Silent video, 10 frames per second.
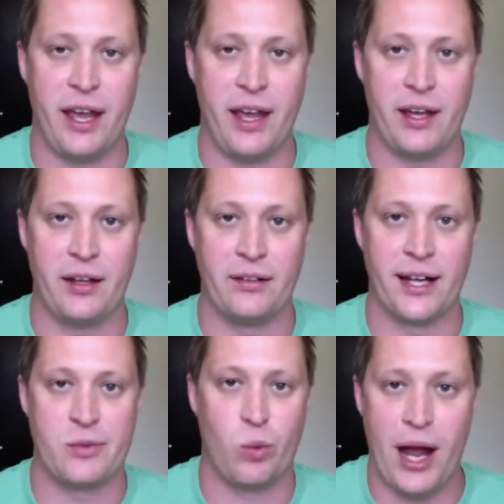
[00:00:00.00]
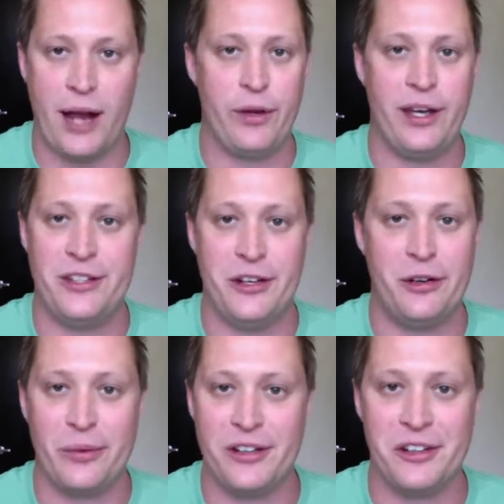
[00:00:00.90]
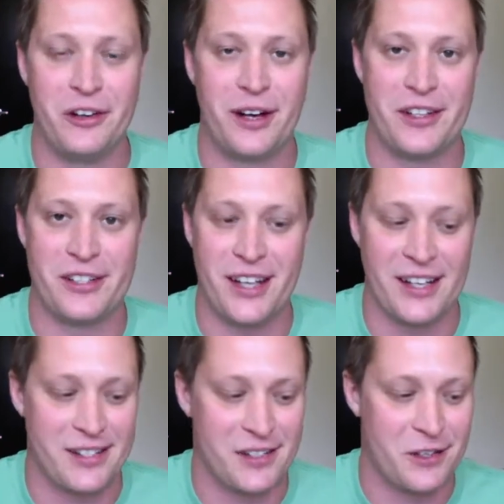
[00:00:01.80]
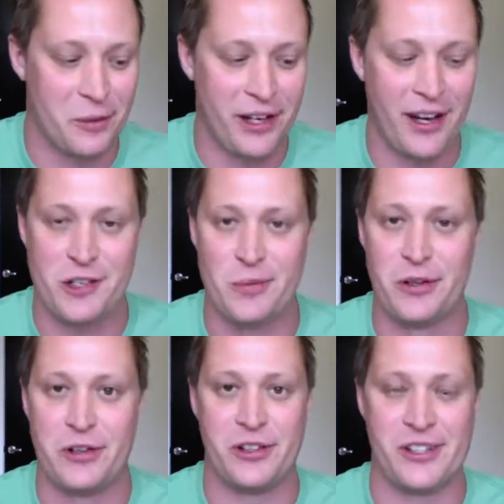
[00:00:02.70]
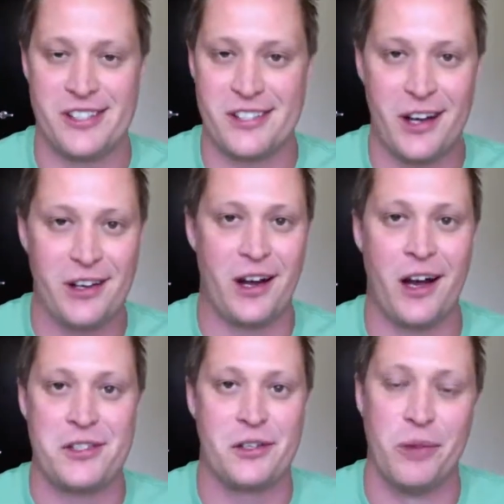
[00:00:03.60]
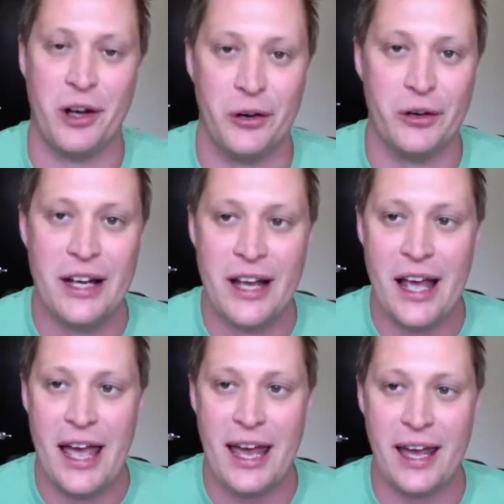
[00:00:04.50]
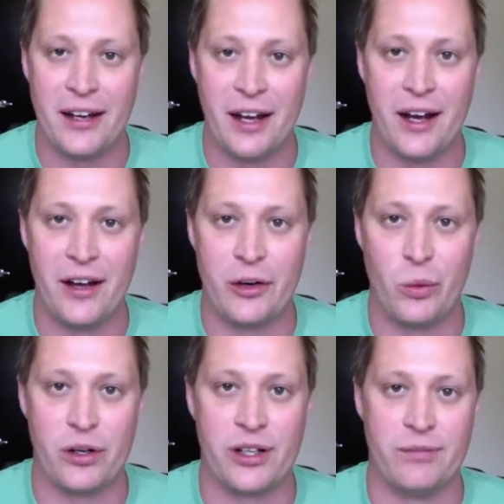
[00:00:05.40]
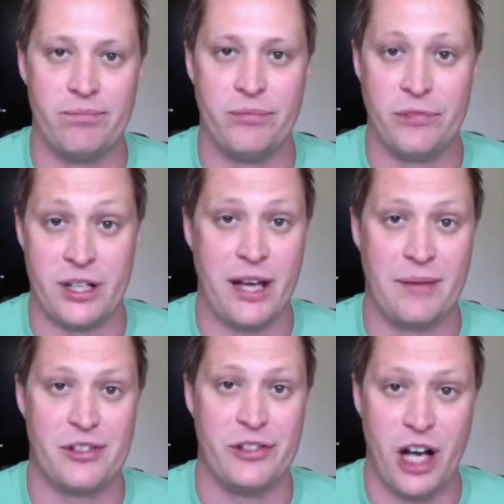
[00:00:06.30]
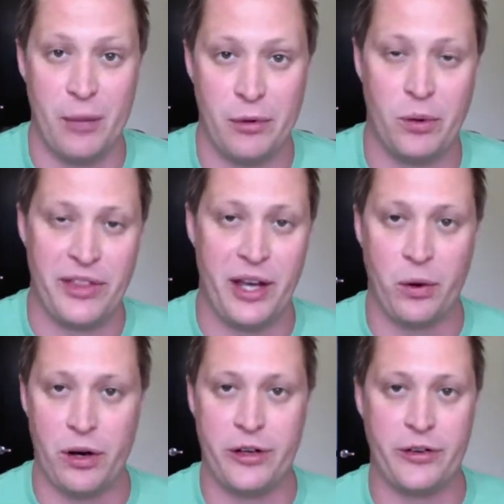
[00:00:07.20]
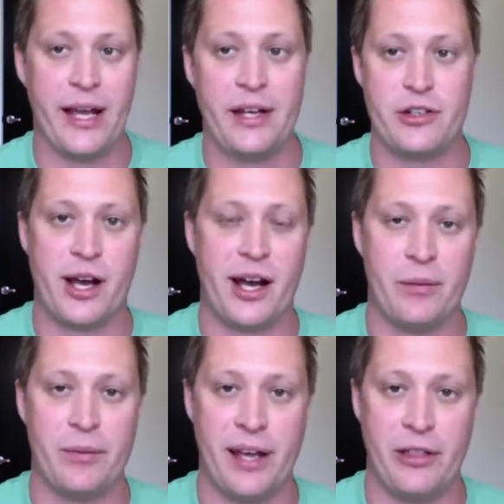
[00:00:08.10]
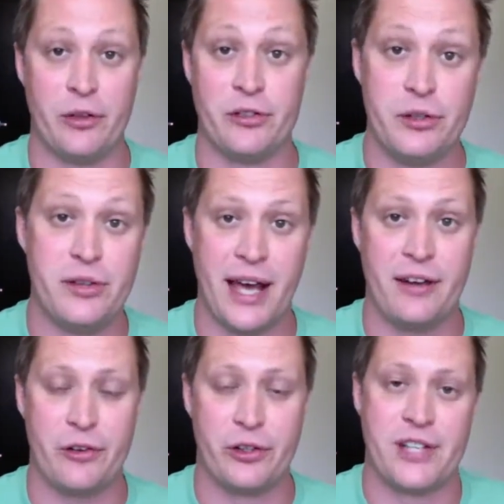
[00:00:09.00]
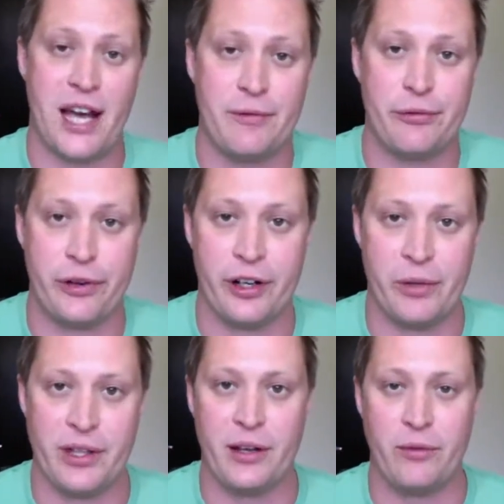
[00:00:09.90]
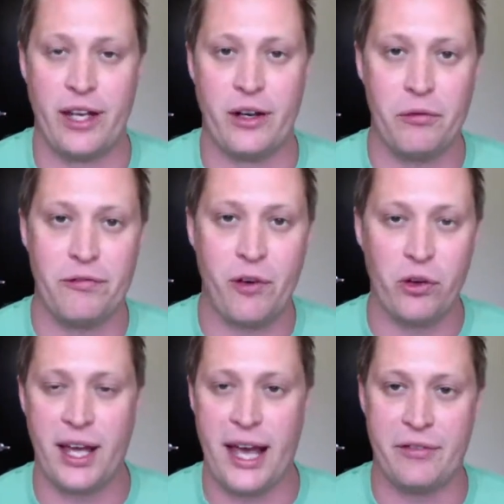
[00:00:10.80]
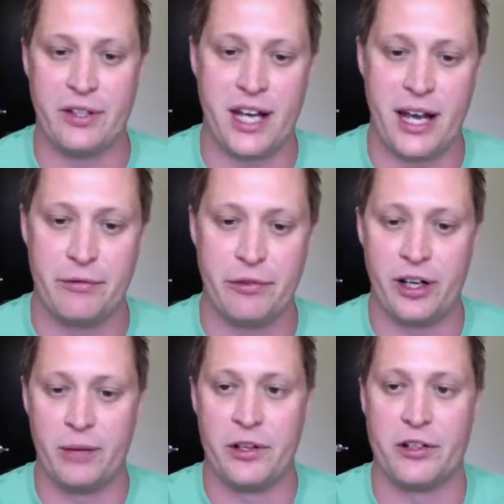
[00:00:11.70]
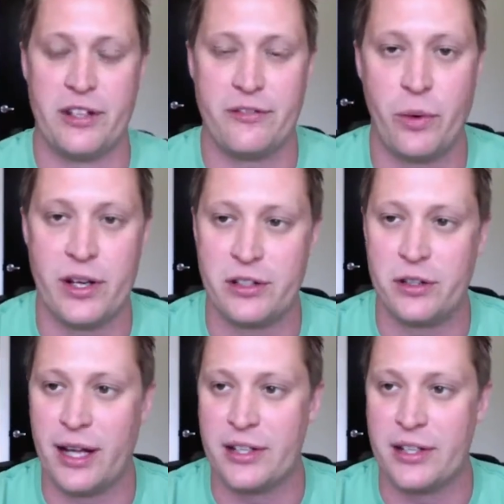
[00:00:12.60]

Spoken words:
And that's why we do what we do. And I see so many entrepreneurs that get stuck in hustle mode, and they're working sometimes double what they were in their day job, and they'll do that for the time freedom, but they don't fully have the time freedom. And there's different ways to do that.